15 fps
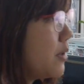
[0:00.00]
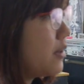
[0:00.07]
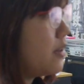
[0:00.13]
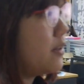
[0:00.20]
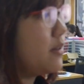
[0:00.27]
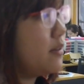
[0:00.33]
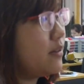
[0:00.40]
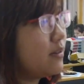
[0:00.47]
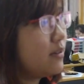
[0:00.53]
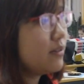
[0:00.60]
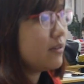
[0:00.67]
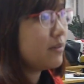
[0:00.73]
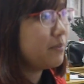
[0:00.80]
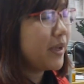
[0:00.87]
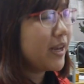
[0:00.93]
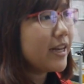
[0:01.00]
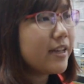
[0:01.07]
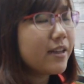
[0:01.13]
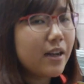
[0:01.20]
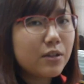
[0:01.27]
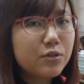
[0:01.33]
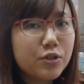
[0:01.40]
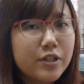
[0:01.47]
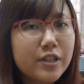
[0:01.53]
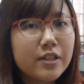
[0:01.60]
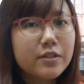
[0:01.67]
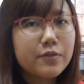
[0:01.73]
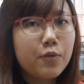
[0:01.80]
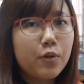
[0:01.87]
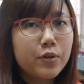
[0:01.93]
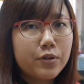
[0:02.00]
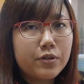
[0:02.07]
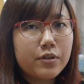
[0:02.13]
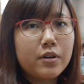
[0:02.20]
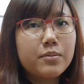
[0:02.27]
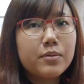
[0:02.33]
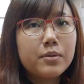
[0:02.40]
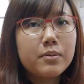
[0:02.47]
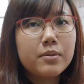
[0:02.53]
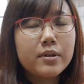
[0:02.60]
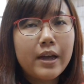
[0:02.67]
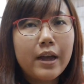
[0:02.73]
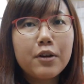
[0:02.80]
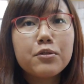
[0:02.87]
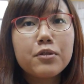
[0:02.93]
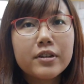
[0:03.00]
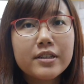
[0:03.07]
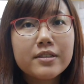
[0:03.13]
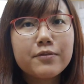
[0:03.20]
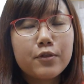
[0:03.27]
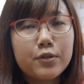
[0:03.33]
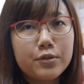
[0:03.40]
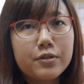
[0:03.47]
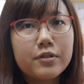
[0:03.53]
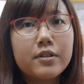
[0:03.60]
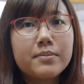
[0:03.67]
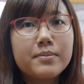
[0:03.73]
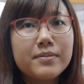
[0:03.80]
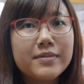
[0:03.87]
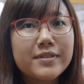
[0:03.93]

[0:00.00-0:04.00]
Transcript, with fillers: uh, main country is for Europe. Aero is for Europe.